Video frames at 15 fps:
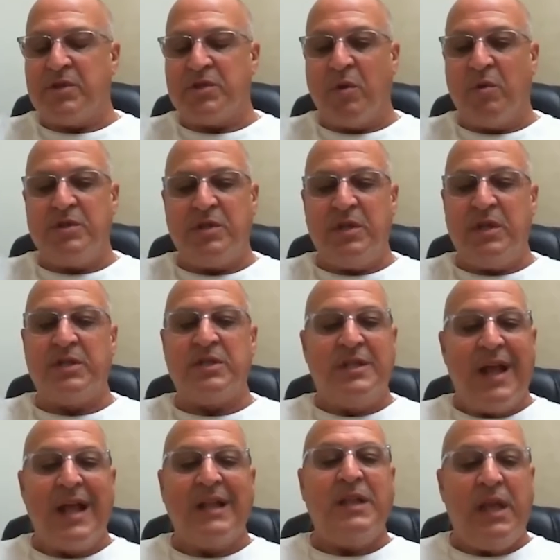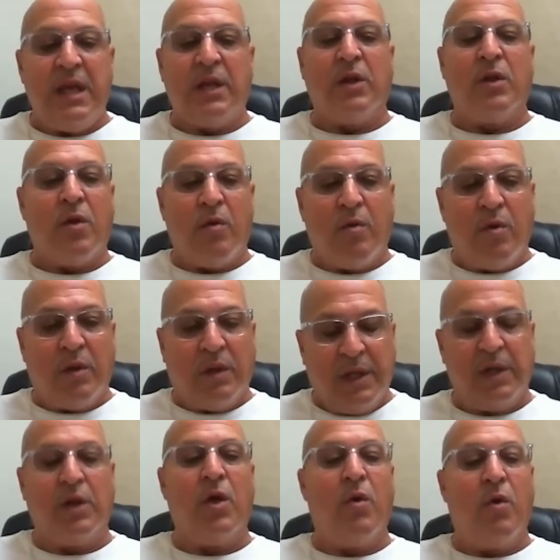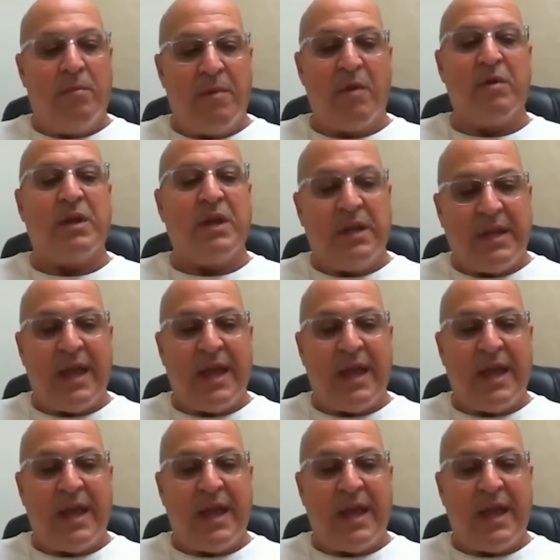So it's not the Italo American